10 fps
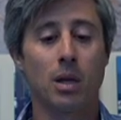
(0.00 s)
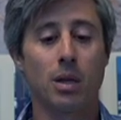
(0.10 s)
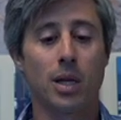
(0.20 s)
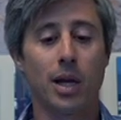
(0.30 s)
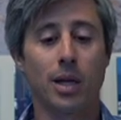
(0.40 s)

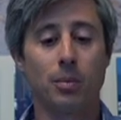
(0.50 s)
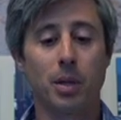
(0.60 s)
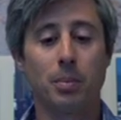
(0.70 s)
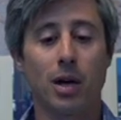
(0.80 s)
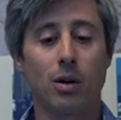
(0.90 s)
that it'd
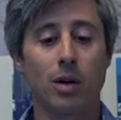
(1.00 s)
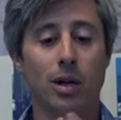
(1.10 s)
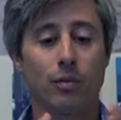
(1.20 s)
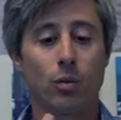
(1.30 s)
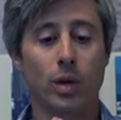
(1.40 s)
be better
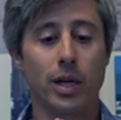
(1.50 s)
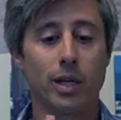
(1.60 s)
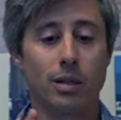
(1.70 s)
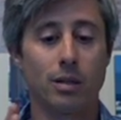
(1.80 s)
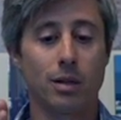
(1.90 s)
if
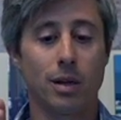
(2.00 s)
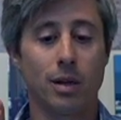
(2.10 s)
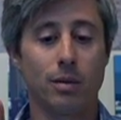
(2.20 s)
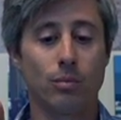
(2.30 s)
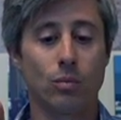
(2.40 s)
we
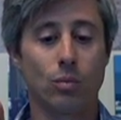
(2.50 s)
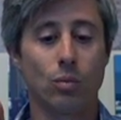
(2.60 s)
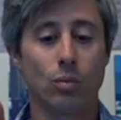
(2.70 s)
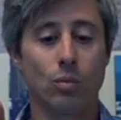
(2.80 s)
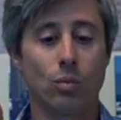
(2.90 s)

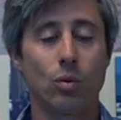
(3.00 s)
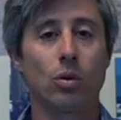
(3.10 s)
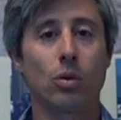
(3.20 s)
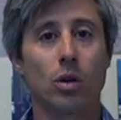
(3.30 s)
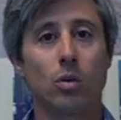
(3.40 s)

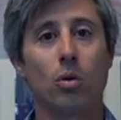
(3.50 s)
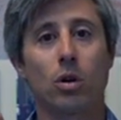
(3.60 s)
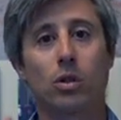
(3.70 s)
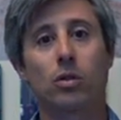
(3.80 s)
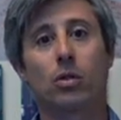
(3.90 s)
were a little
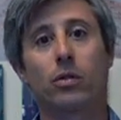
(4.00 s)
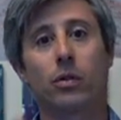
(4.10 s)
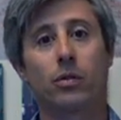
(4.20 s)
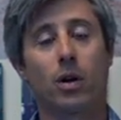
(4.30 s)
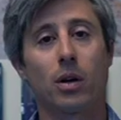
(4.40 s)
more
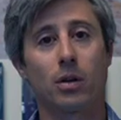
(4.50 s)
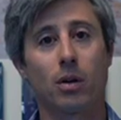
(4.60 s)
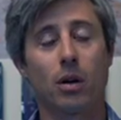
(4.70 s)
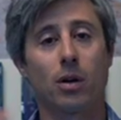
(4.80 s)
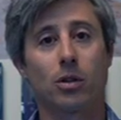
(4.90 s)
conservative on
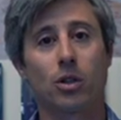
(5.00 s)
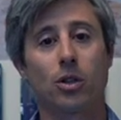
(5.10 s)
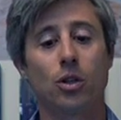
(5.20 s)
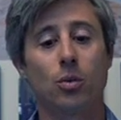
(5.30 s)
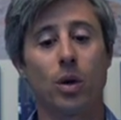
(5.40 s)

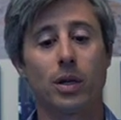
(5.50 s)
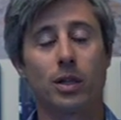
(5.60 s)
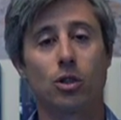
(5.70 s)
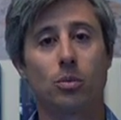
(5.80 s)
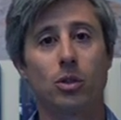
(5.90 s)
Q1
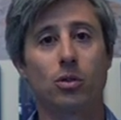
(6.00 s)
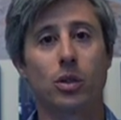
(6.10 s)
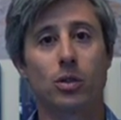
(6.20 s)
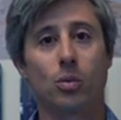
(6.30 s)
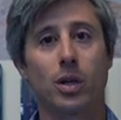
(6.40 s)

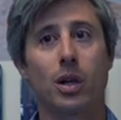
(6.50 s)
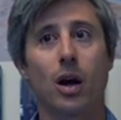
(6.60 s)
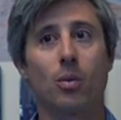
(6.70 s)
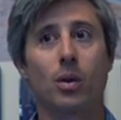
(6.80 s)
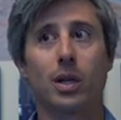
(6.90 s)
distributions, with
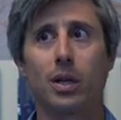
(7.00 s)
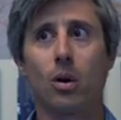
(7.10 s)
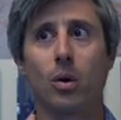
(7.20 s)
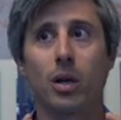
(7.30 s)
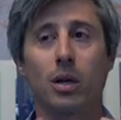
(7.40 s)
not really
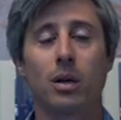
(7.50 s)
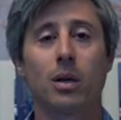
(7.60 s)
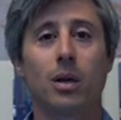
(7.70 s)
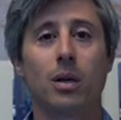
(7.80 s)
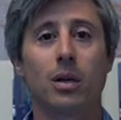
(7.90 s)
knowing,
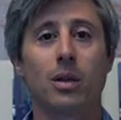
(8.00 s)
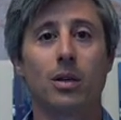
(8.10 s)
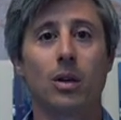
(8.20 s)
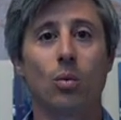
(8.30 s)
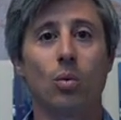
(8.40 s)

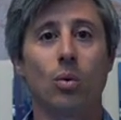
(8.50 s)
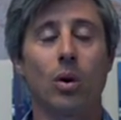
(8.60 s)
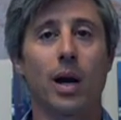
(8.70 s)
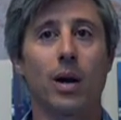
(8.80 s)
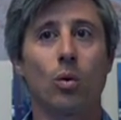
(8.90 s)

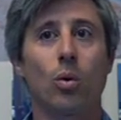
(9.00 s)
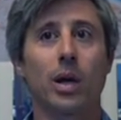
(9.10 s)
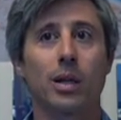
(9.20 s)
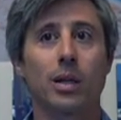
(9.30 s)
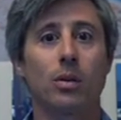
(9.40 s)
how
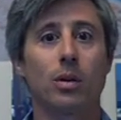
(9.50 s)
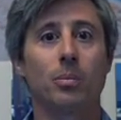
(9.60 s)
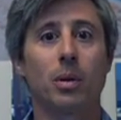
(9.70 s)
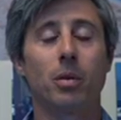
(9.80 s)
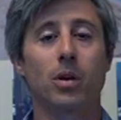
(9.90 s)
quickly
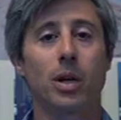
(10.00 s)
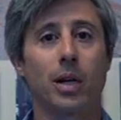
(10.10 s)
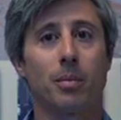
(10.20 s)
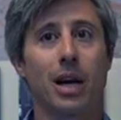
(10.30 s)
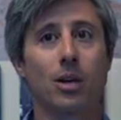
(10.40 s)
people are going to
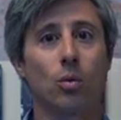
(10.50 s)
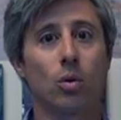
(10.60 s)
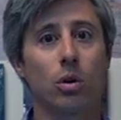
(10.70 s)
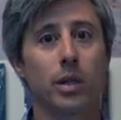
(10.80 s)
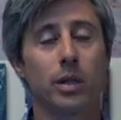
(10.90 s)
get back to
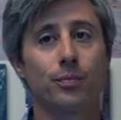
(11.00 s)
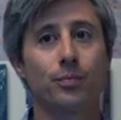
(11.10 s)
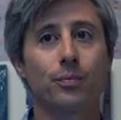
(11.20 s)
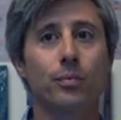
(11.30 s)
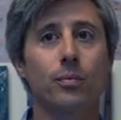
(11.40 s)
work and
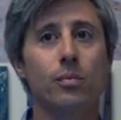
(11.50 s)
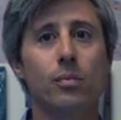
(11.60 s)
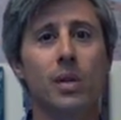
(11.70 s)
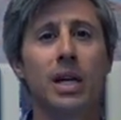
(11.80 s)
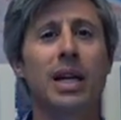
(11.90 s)

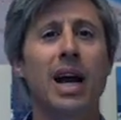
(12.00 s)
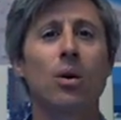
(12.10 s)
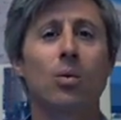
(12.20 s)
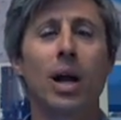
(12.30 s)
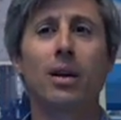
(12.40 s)

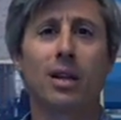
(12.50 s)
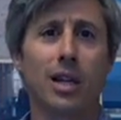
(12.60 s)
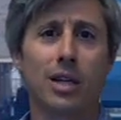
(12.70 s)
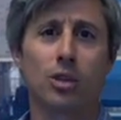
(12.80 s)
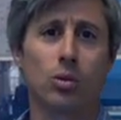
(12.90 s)
how rent
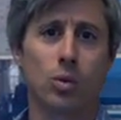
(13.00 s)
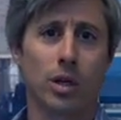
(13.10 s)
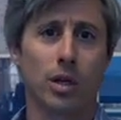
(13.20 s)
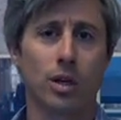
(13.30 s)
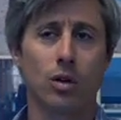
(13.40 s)
collections were
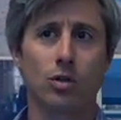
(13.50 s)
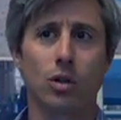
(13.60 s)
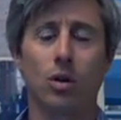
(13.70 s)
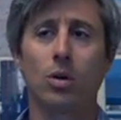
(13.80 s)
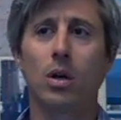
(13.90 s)
going to go.
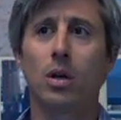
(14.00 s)
So,